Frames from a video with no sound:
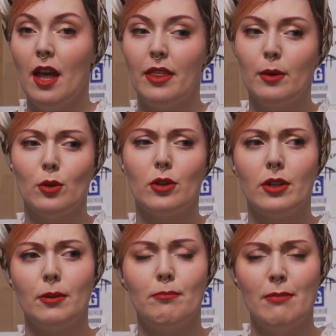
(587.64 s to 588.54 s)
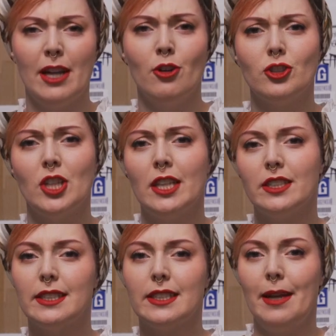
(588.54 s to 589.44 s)
There were minor
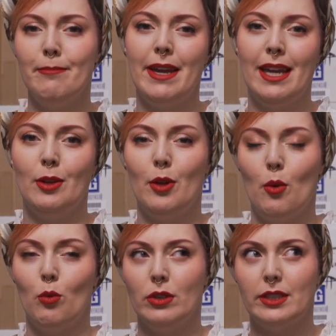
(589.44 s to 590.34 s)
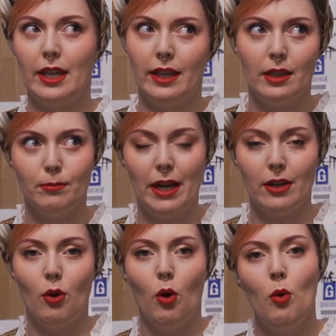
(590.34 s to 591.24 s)
changes I made once I got
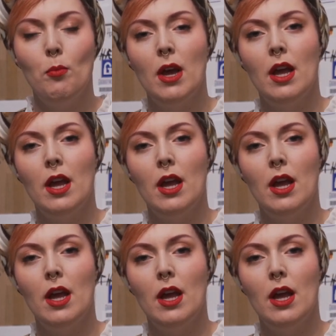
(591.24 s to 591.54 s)
back home,